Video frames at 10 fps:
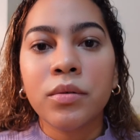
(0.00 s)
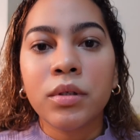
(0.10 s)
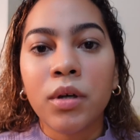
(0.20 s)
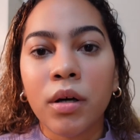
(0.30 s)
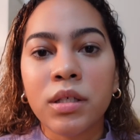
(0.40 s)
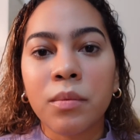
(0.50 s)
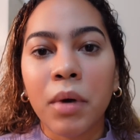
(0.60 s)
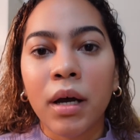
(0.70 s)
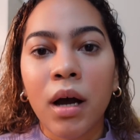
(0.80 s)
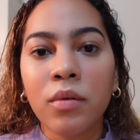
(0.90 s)
talk to
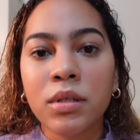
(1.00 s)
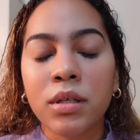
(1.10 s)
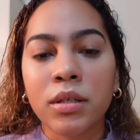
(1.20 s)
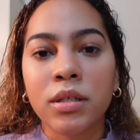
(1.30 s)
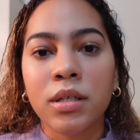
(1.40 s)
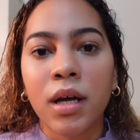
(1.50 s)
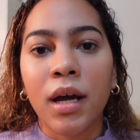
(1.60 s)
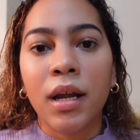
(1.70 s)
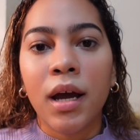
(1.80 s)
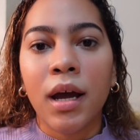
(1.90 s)
my counselors
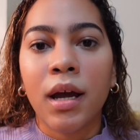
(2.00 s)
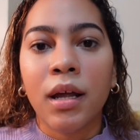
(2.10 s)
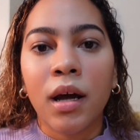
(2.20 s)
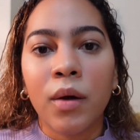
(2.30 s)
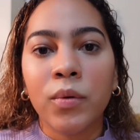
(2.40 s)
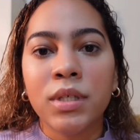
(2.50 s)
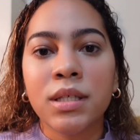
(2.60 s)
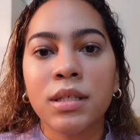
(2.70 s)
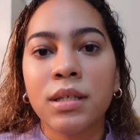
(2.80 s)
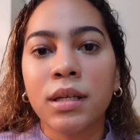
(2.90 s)
again, and I
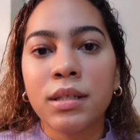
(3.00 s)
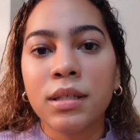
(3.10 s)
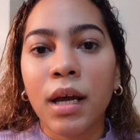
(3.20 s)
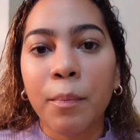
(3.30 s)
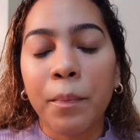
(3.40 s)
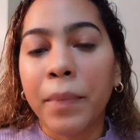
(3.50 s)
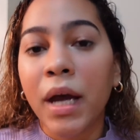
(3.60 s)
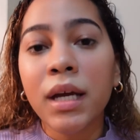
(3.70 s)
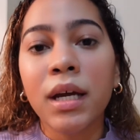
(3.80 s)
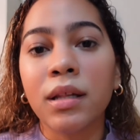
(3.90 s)
was
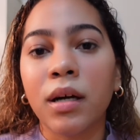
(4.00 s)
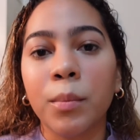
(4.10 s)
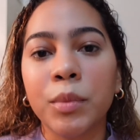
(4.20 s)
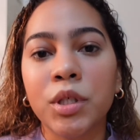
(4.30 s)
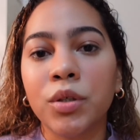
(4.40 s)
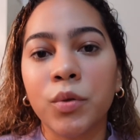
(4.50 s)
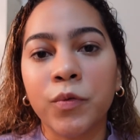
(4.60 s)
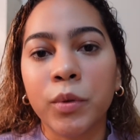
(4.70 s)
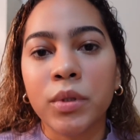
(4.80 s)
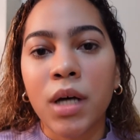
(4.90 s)
begging them to do
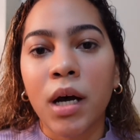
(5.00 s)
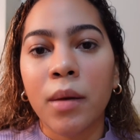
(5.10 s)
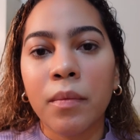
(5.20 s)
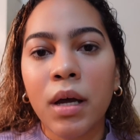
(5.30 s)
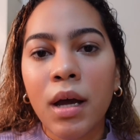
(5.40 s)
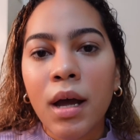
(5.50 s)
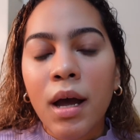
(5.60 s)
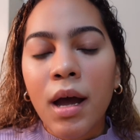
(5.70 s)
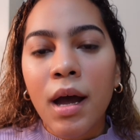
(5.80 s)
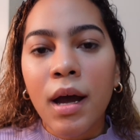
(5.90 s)
full-time.
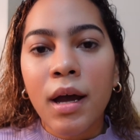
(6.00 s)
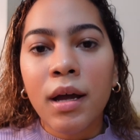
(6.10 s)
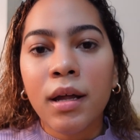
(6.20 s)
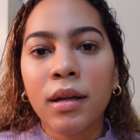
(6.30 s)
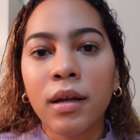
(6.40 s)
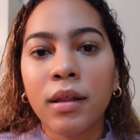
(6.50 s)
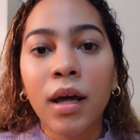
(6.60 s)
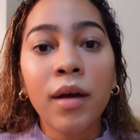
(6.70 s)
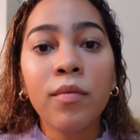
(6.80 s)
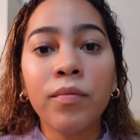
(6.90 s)
And
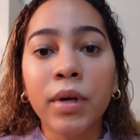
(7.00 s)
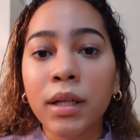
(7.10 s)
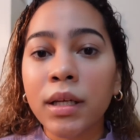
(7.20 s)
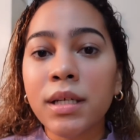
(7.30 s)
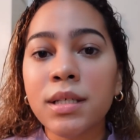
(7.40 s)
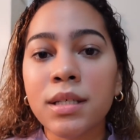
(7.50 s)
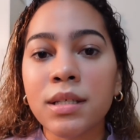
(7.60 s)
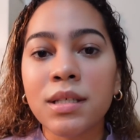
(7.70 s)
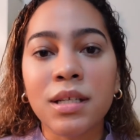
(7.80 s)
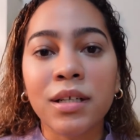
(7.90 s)
they really
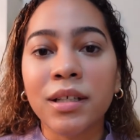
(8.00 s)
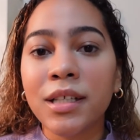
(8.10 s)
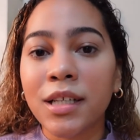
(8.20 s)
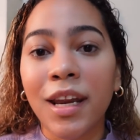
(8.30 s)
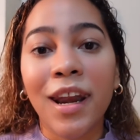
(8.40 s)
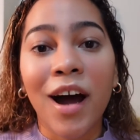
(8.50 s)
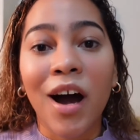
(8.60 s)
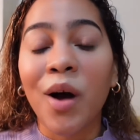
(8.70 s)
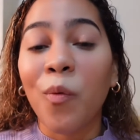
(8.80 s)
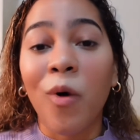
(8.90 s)
sincerely did
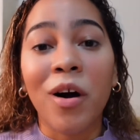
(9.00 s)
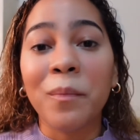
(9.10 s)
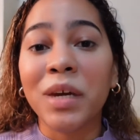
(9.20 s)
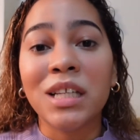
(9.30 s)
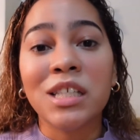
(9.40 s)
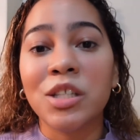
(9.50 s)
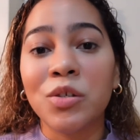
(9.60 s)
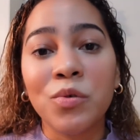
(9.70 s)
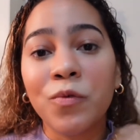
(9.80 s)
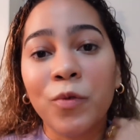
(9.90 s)
not want me to
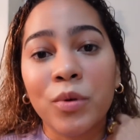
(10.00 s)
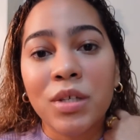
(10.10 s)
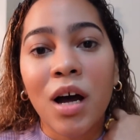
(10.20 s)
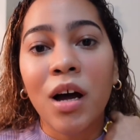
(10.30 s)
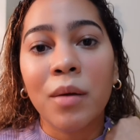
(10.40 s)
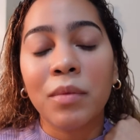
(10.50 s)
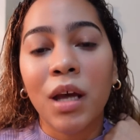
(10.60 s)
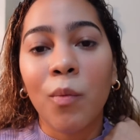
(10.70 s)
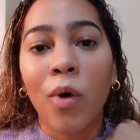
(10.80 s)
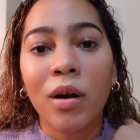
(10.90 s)
do full-time.
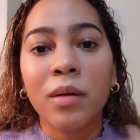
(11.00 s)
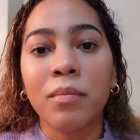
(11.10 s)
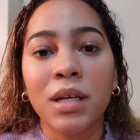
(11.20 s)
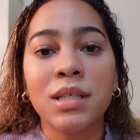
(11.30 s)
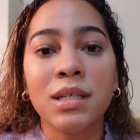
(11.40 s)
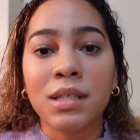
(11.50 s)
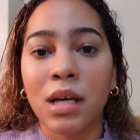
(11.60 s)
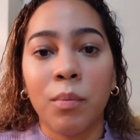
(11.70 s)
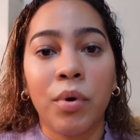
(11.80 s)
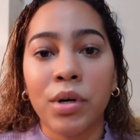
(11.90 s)
They wanted me to
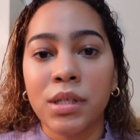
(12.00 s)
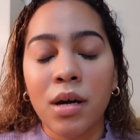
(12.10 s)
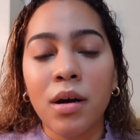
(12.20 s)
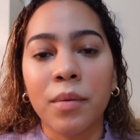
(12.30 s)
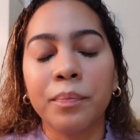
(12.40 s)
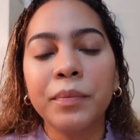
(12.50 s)
stay part-time.